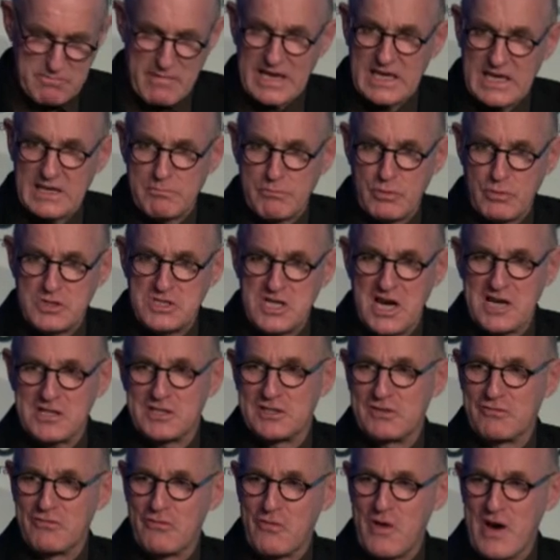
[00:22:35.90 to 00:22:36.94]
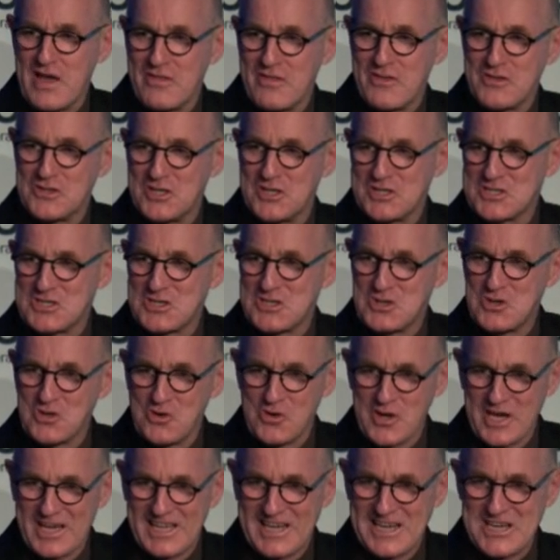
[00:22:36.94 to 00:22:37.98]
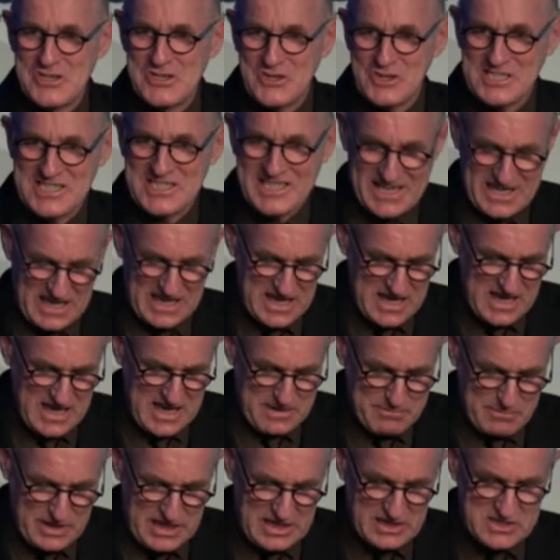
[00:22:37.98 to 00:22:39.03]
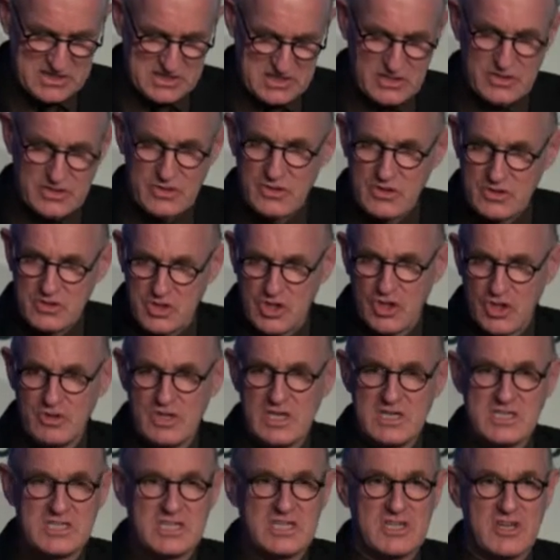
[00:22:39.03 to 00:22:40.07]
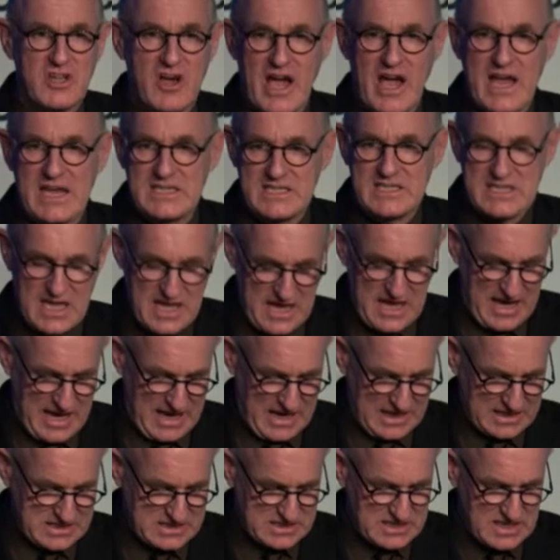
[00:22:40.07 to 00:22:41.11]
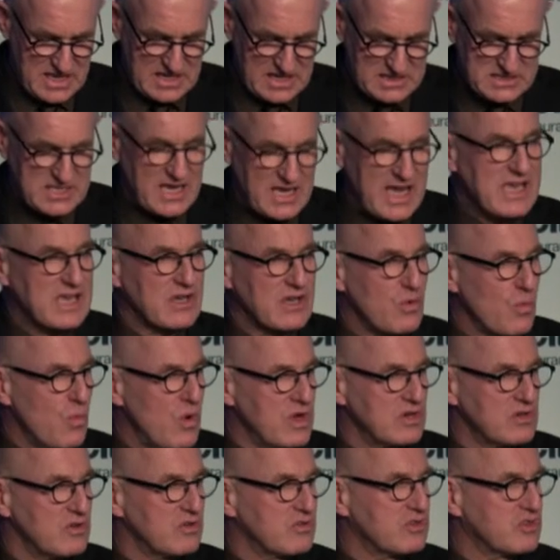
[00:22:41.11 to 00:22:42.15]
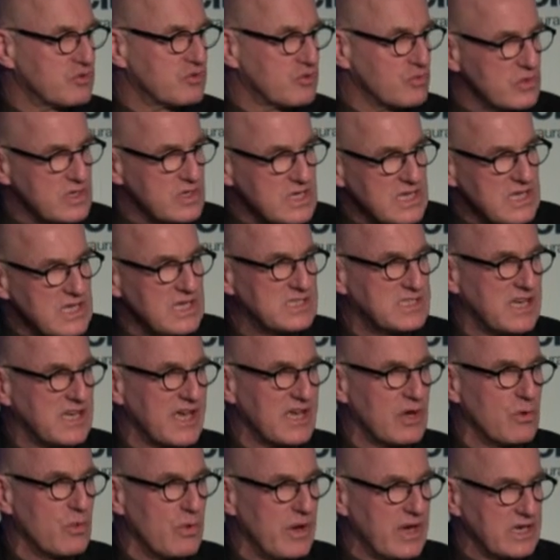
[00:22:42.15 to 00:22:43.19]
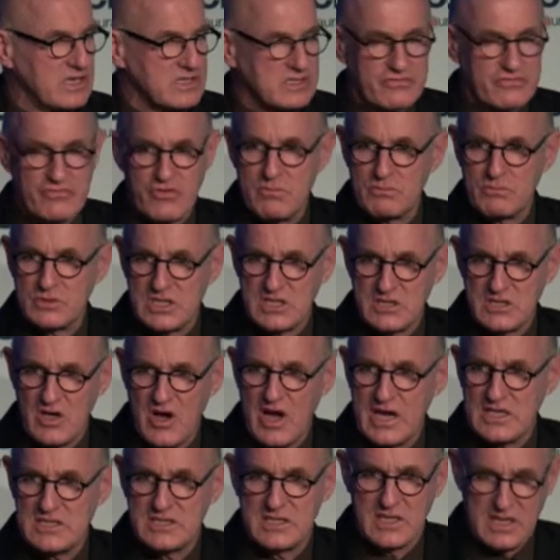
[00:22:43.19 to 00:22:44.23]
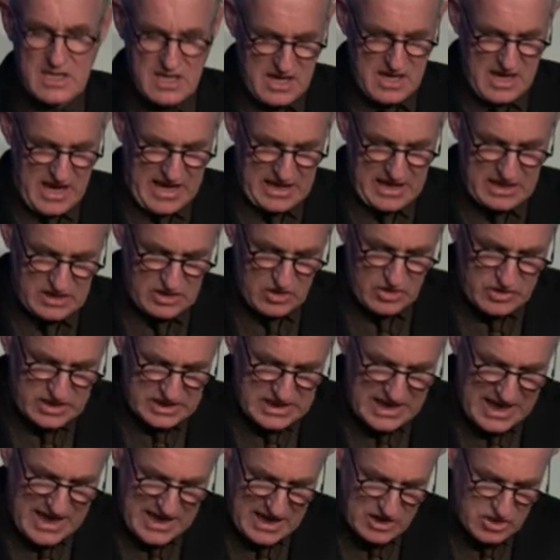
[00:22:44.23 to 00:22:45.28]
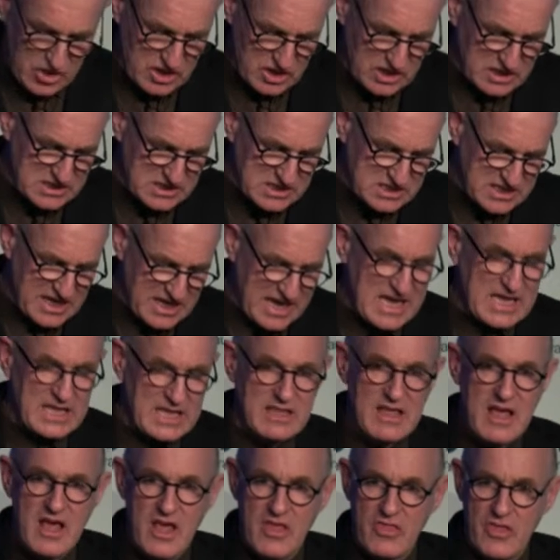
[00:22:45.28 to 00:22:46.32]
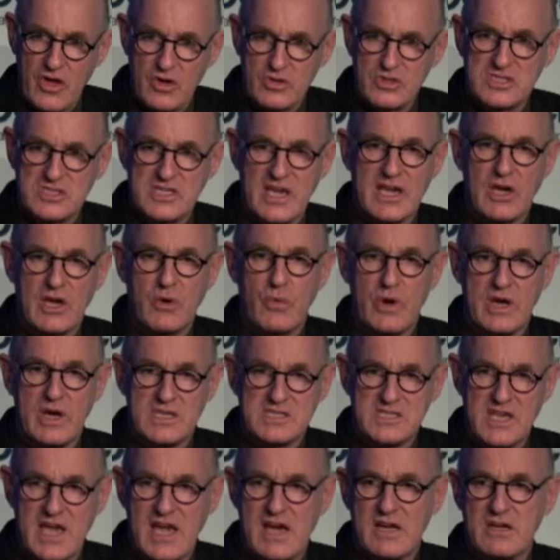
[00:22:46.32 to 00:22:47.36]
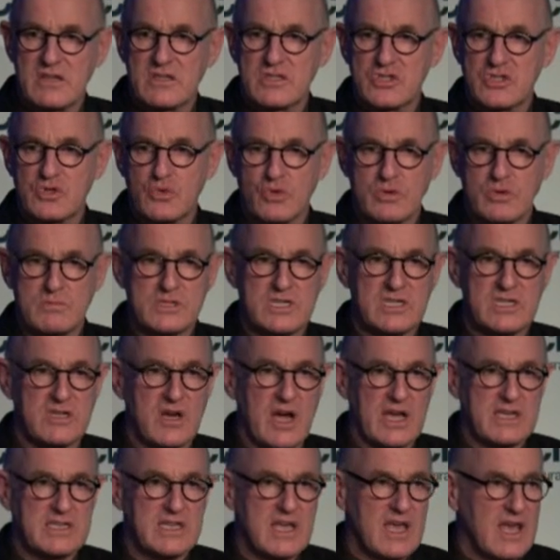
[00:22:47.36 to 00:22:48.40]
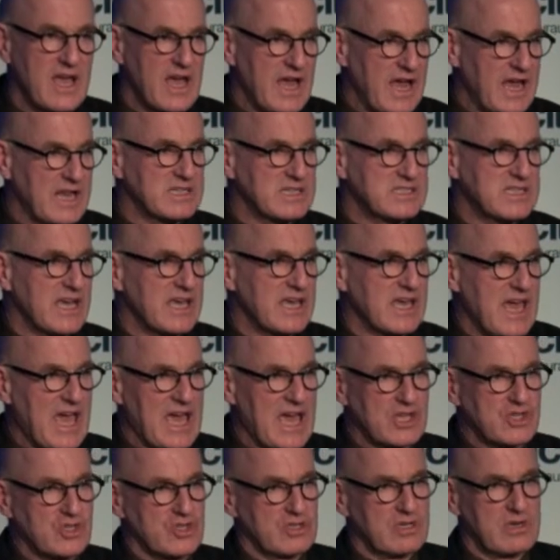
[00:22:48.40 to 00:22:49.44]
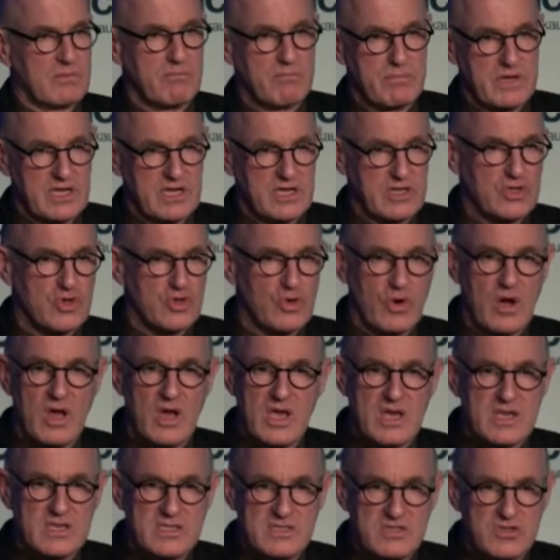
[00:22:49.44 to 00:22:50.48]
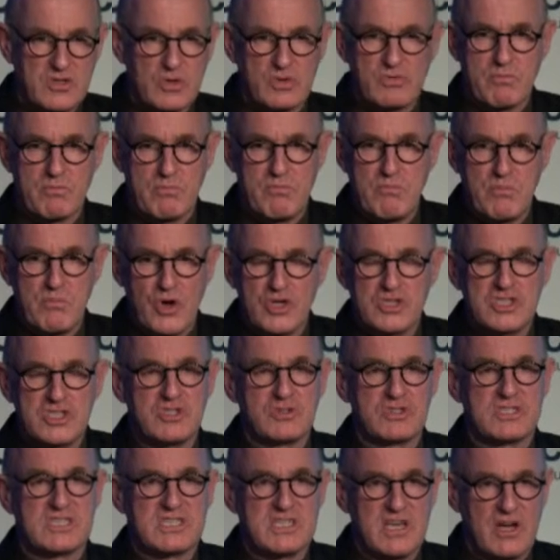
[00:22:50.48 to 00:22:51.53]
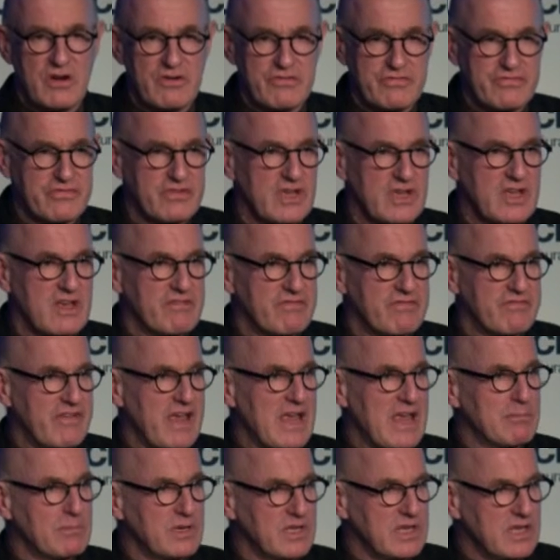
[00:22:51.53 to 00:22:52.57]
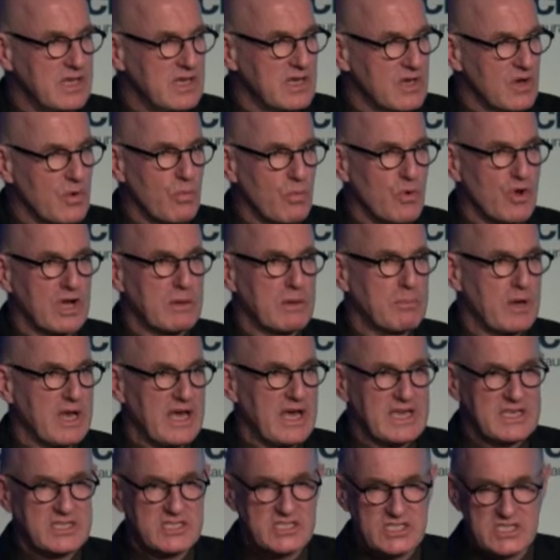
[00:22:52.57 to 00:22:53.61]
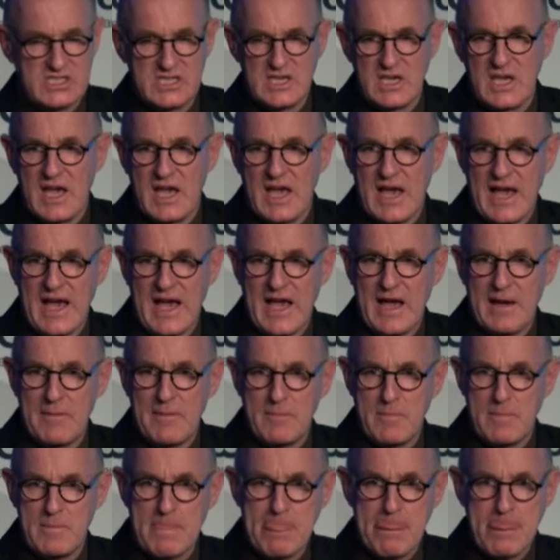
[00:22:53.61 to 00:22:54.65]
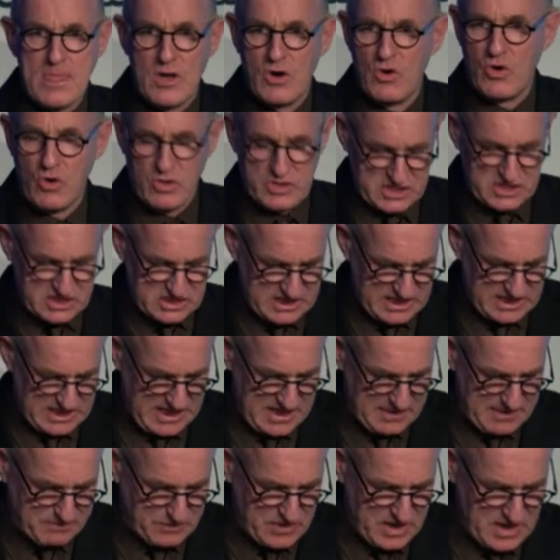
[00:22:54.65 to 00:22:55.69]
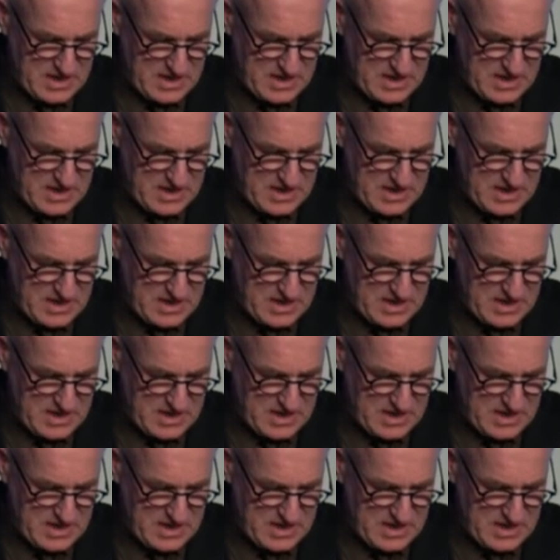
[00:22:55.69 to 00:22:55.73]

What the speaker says: make it productive rather than just enjoying and interesting means to tune in tonight and take 1 or 3 takeaways from tonight and look at how you can take those takeaways out of this room tonight and take action, be it in your personal self, family, workplace, or the city.